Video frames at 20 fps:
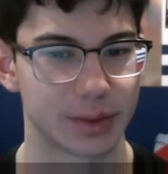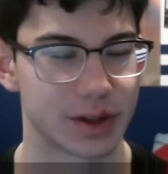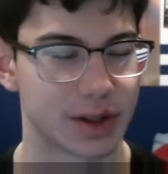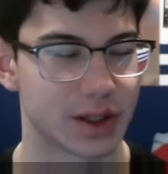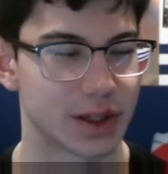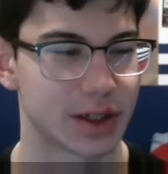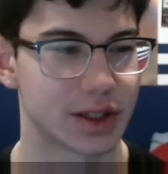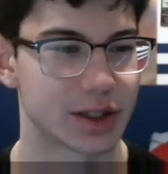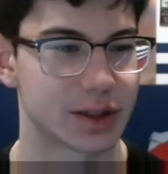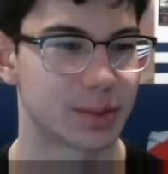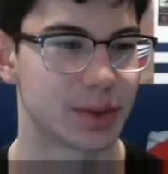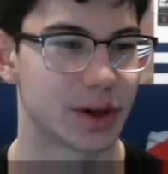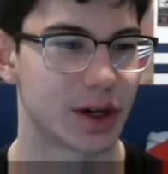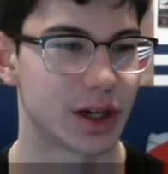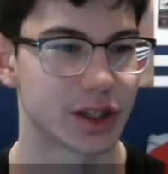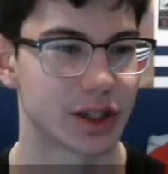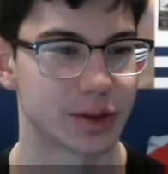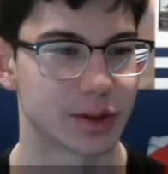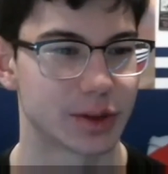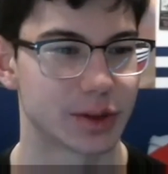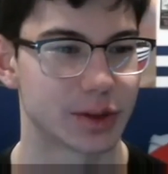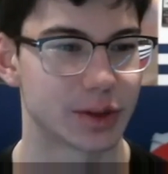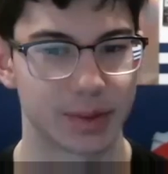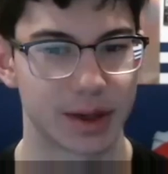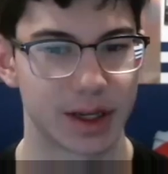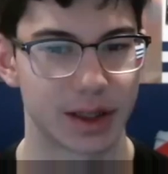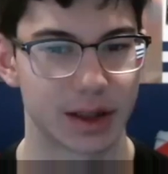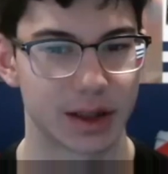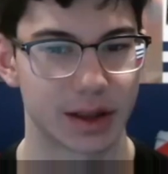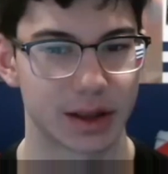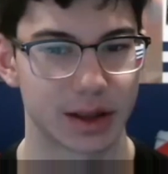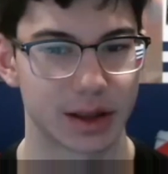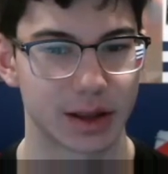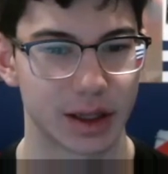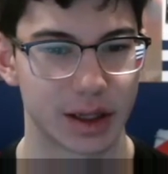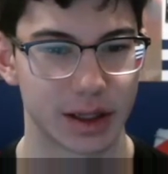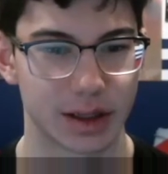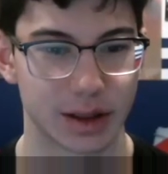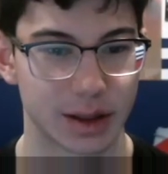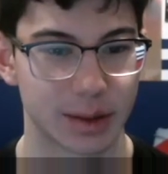Do you think it's possible to make
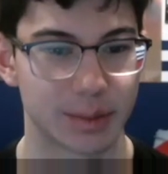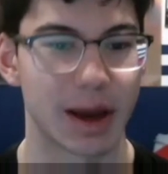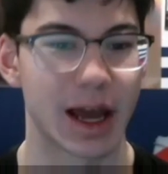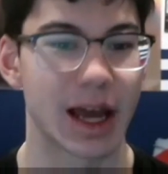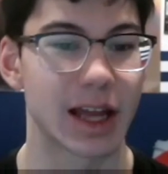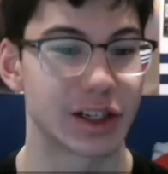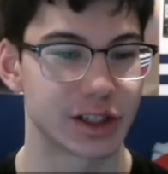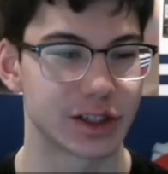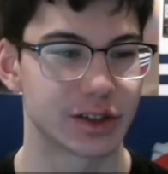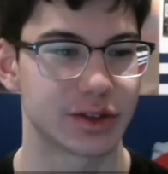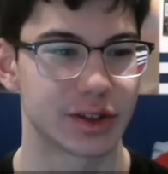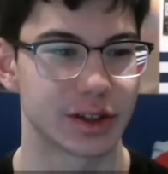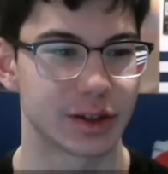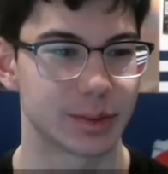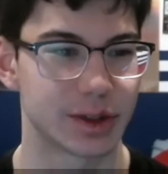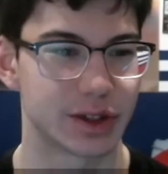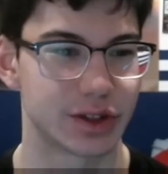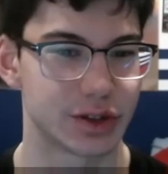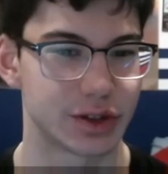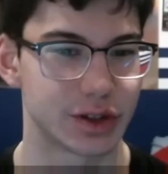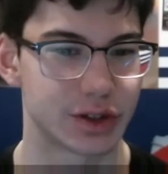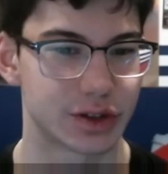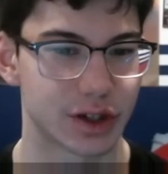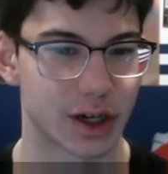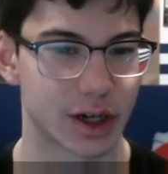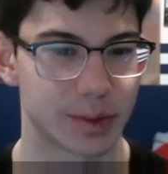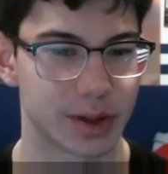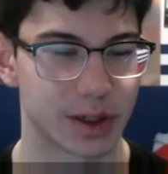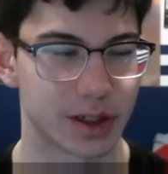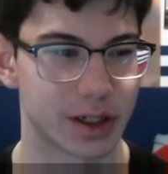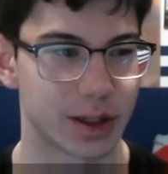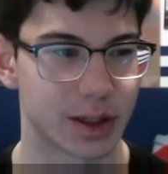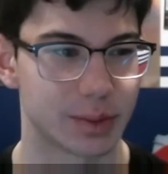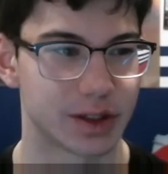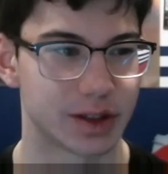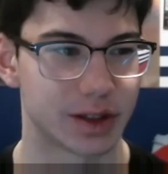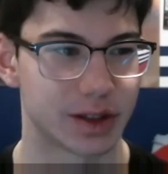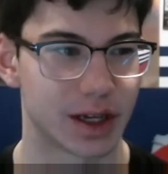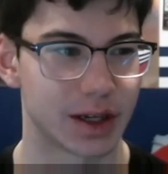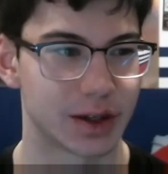like the magic of cinema as you described it come
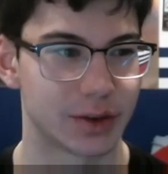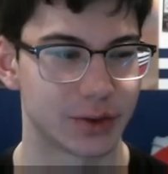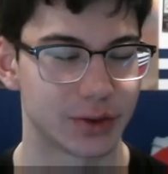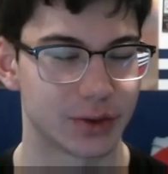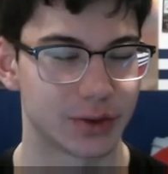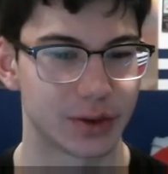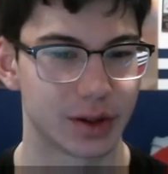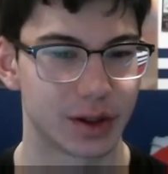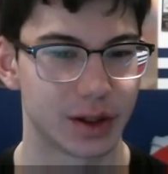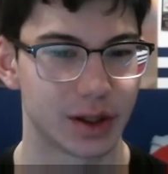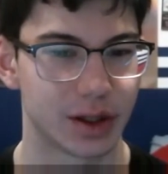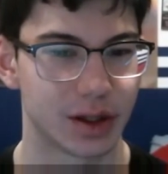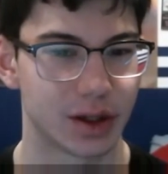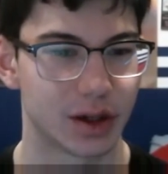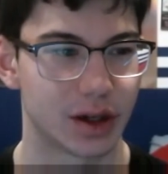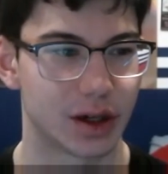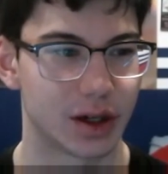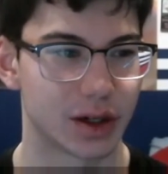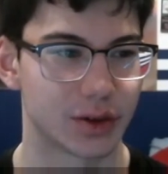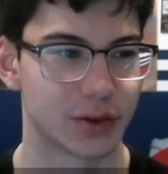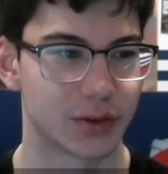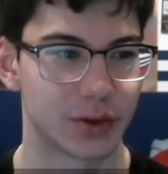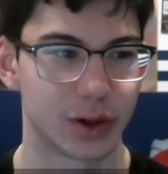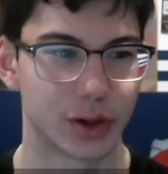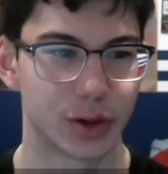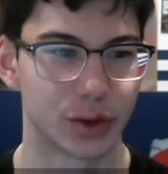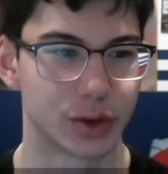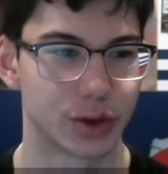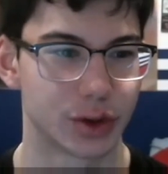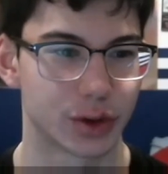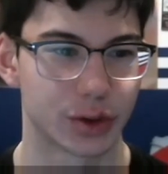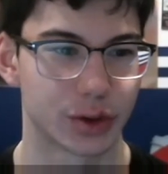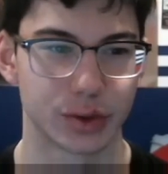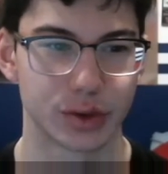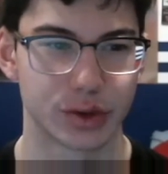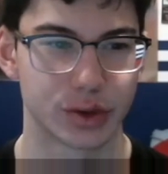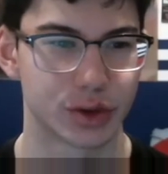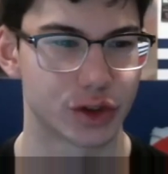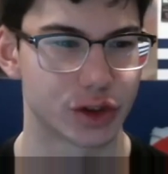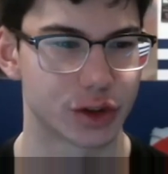to life on a phone or
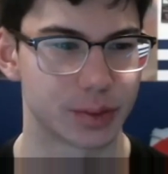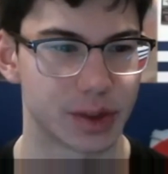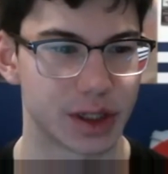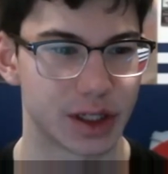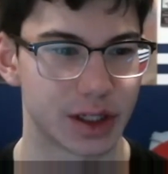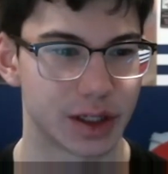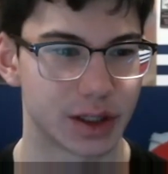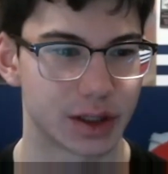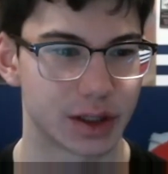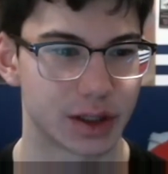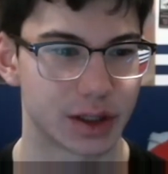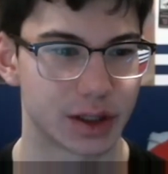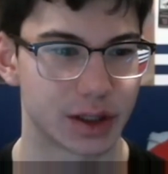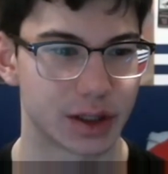through social media?